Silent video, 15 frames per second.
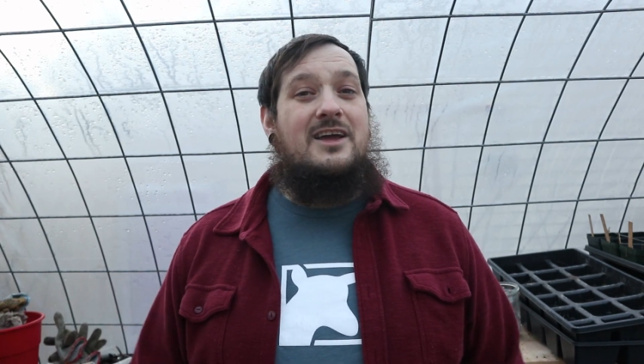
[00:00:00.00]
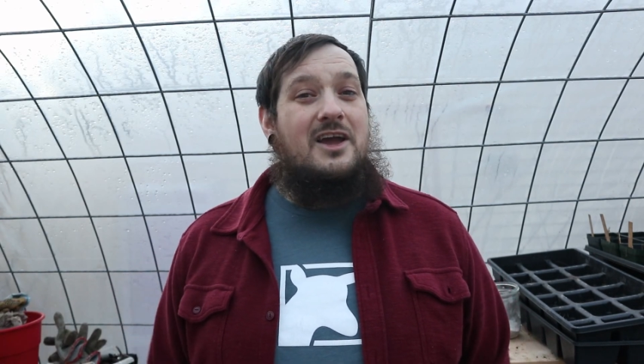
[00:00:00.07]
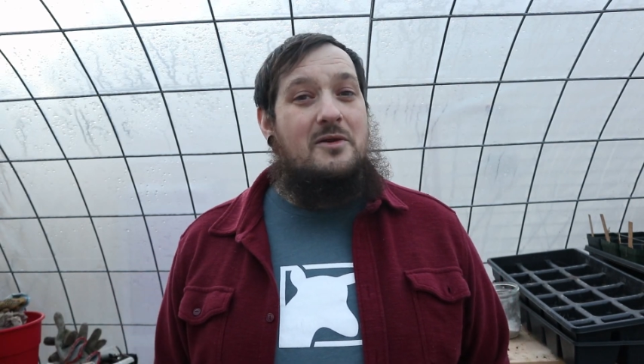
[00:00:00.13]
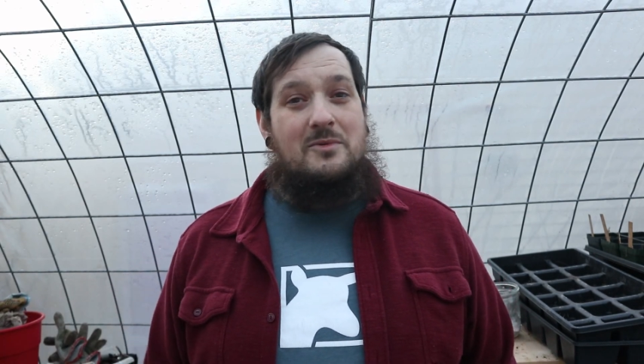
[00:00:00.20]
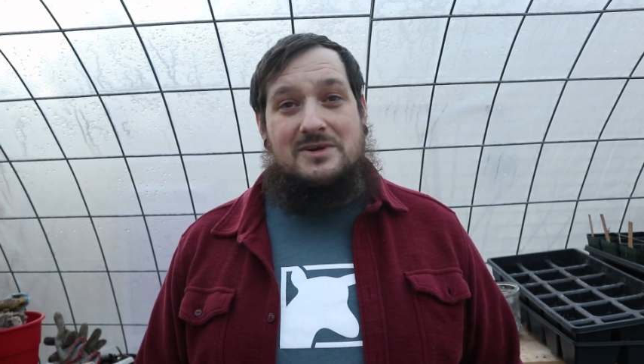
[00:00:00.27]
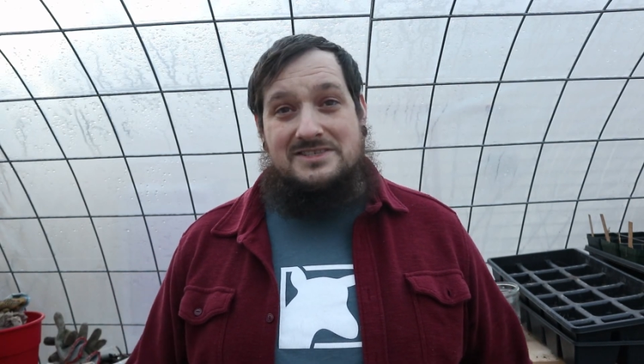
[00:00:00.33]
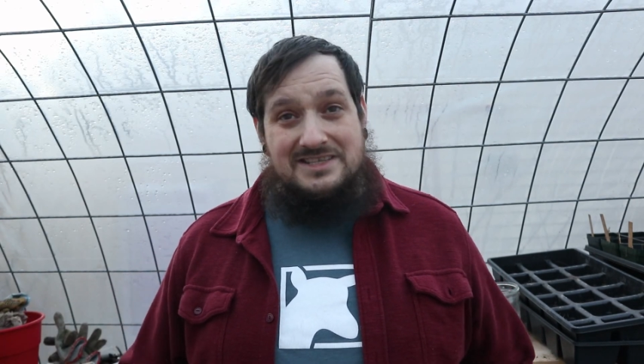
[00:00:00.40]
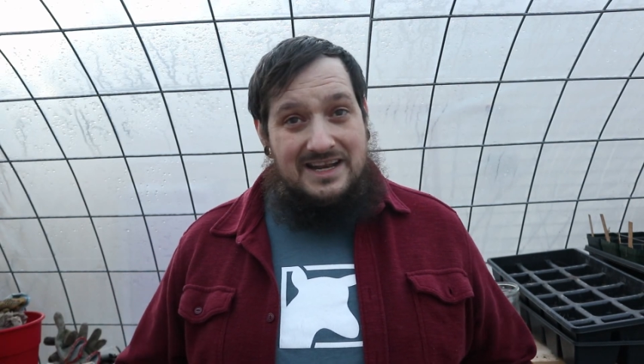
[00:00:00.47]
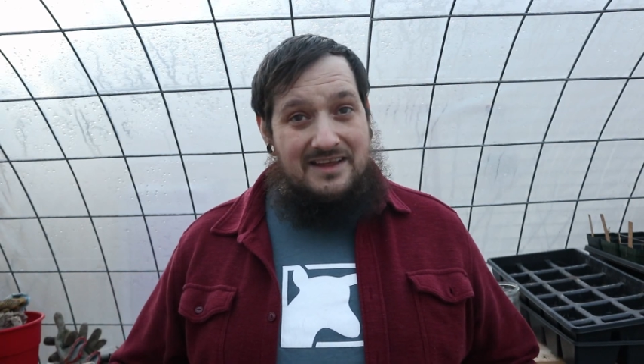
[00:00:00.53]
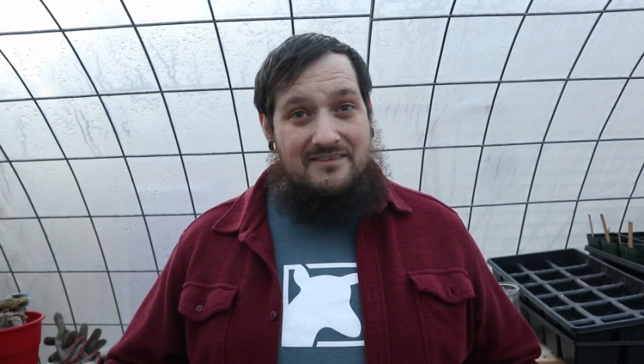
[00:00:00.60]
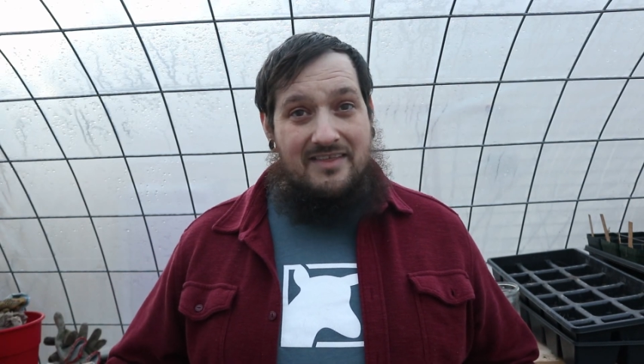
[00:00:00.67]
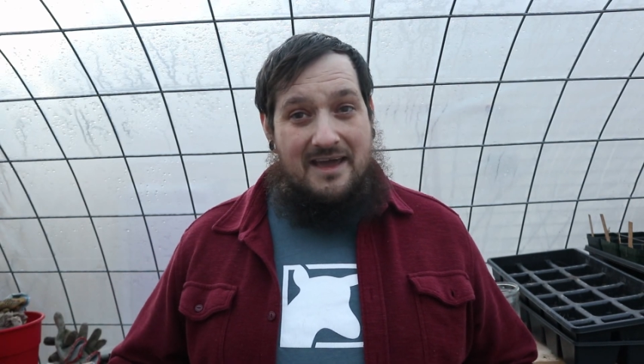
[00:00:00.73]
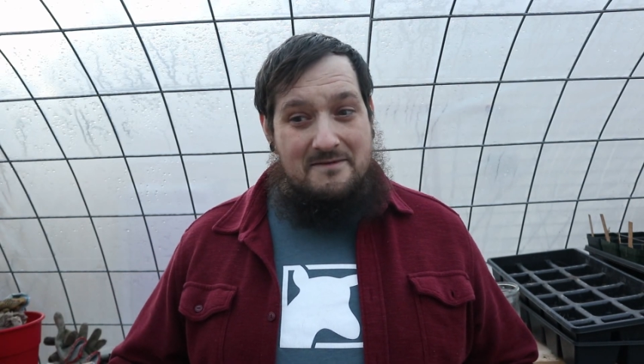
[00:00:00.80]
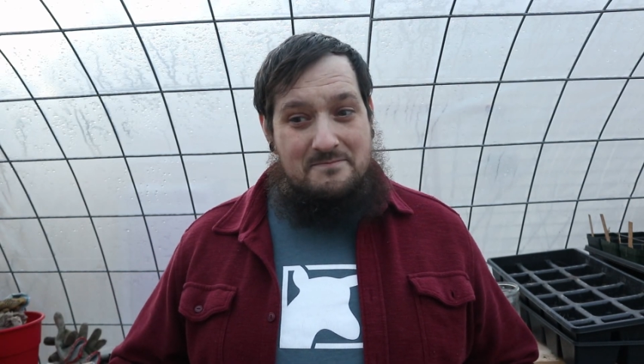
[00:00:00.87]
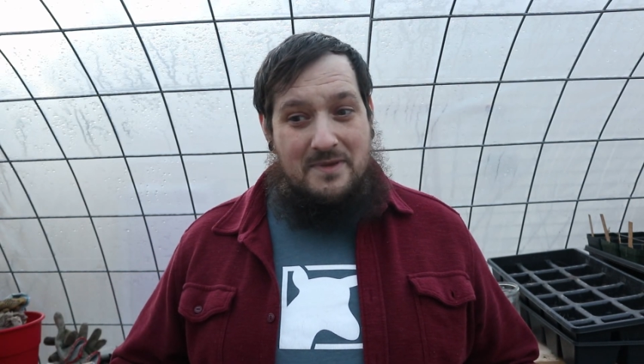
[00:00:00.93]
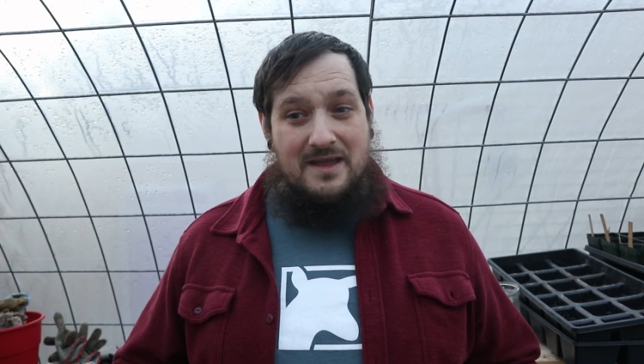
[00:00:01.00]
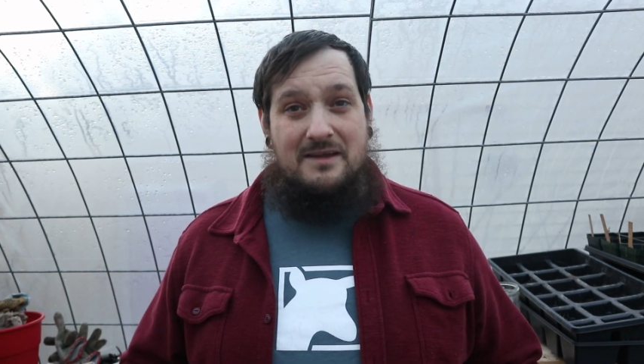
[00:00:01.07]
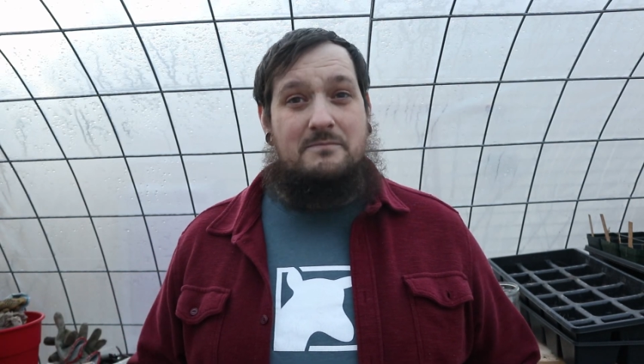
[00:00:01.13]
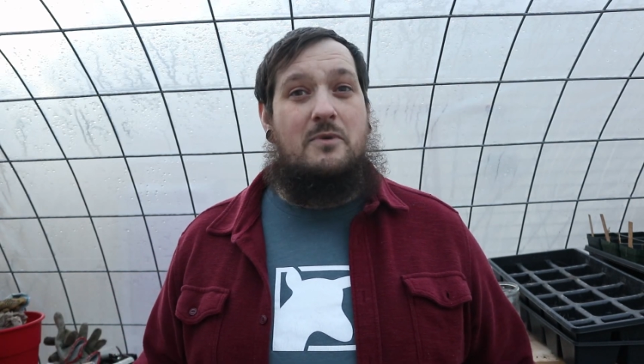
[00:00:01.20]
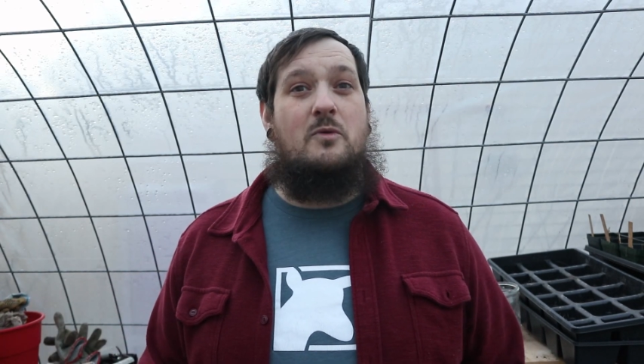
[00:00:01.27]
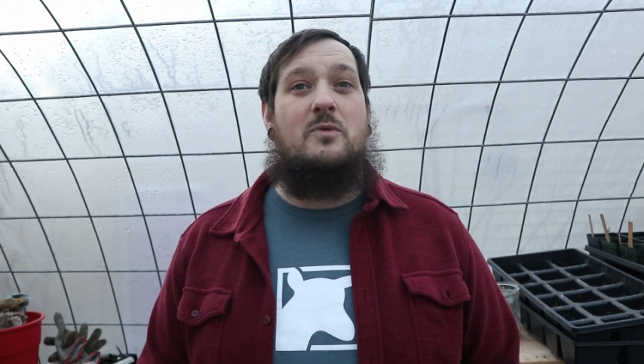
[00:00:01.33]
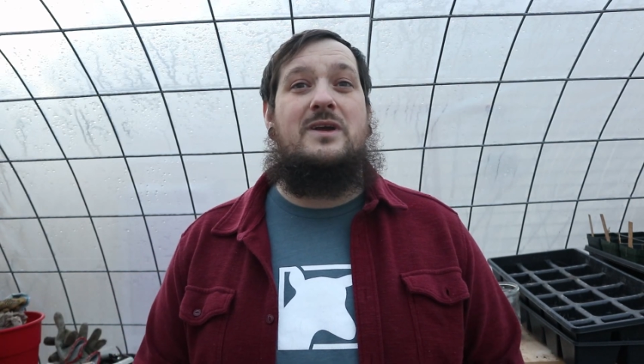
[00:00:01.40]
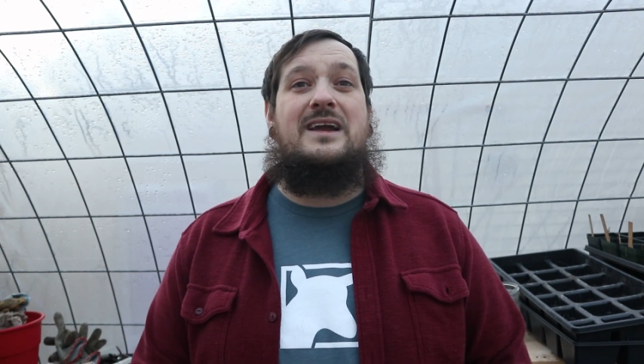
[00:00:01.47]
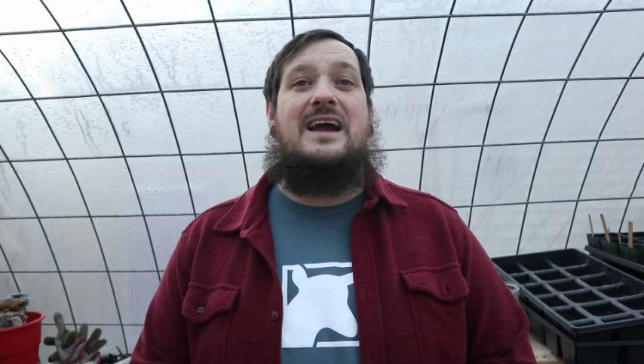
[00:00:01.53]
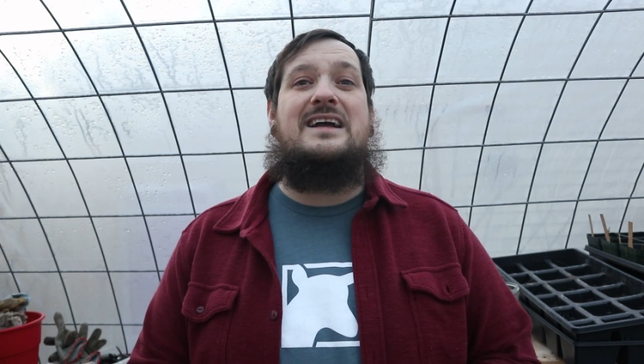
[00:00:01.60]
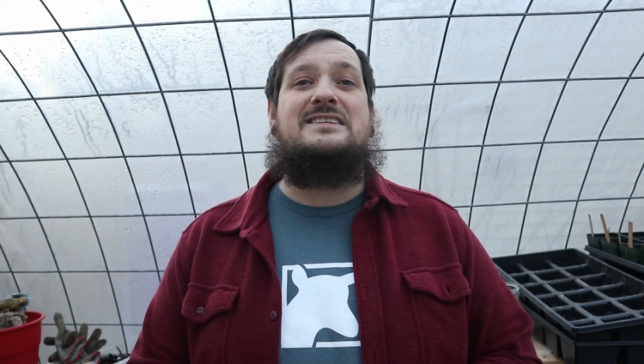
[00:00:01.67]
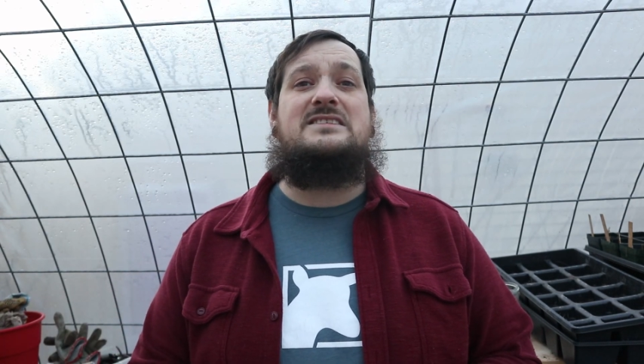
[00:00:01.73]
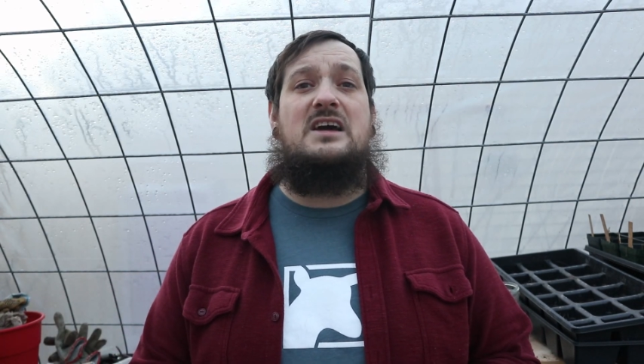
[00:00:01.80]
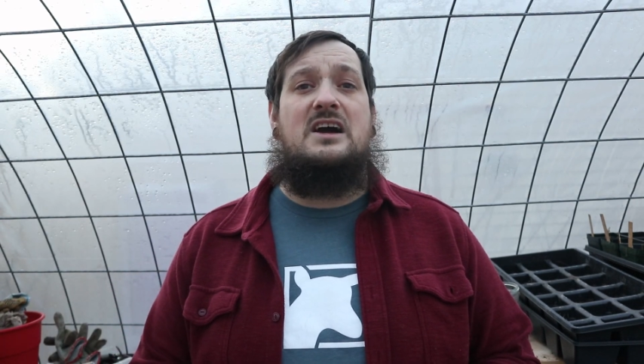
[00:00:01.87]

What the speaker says: It wasn't even that big, but we got